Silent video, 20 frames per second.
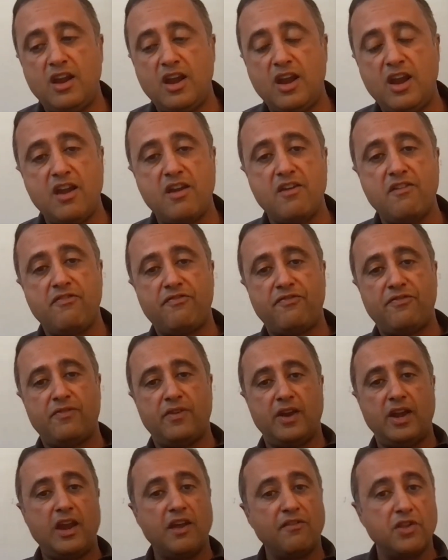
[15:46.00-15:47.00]
if
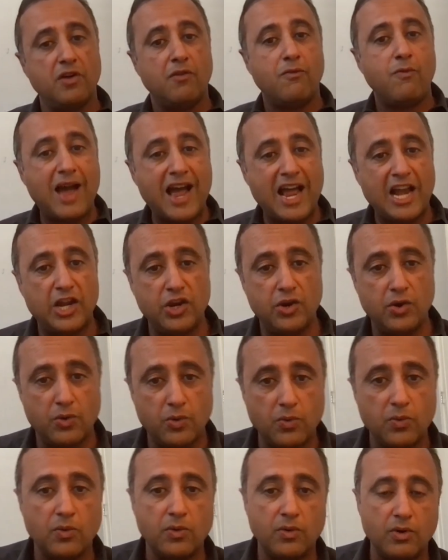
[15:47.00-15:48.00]
the
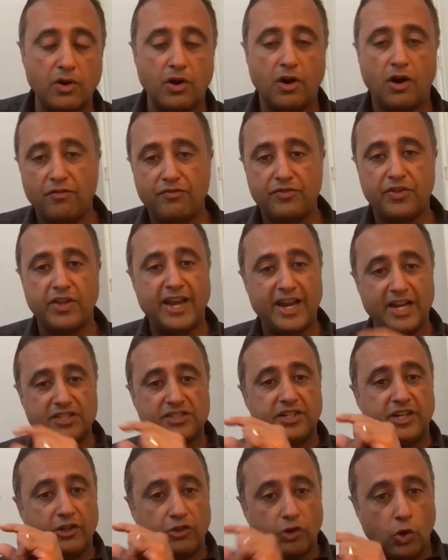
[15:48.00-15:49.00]
value of the
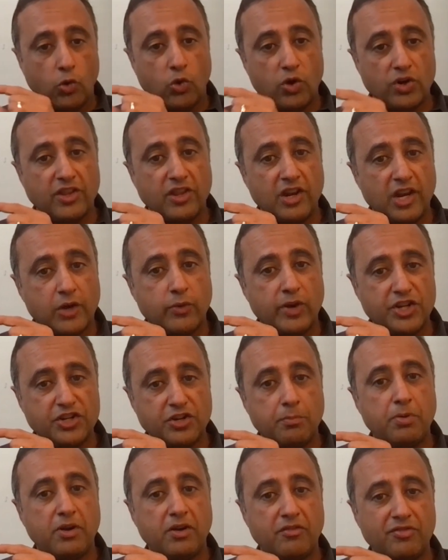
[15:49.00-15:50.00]
exit is lower than
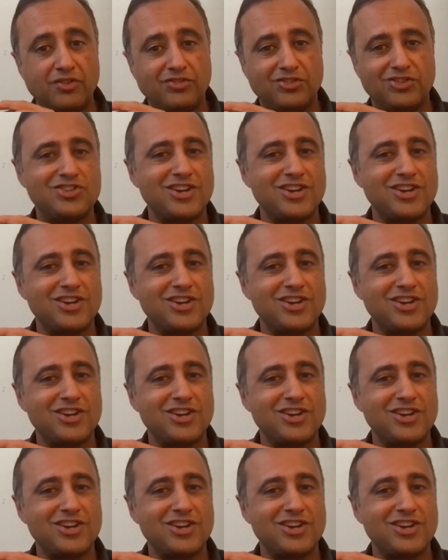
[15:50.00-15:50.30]
liquidation preference,